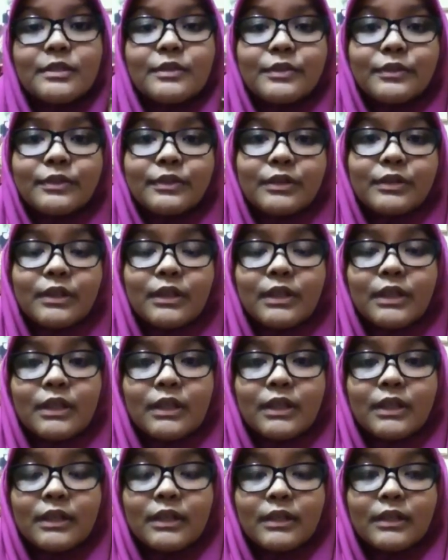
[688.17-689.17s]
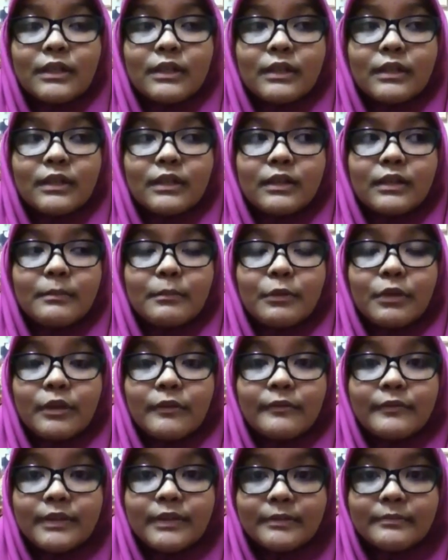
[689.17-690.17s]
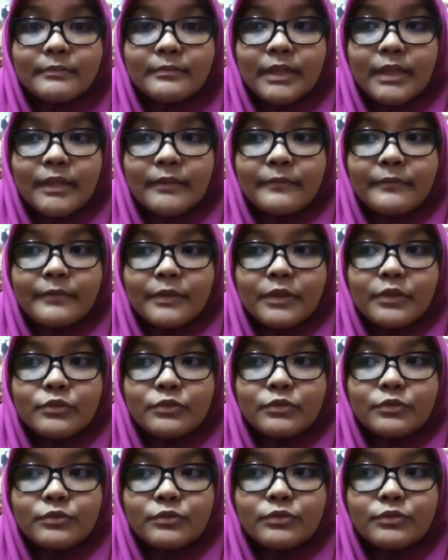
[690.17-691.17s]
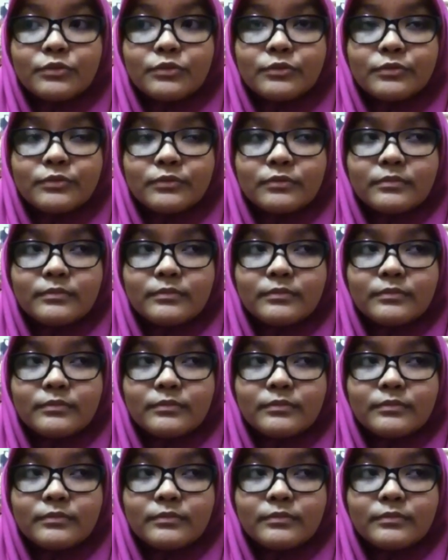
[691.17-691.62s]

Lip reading: So both of them have to,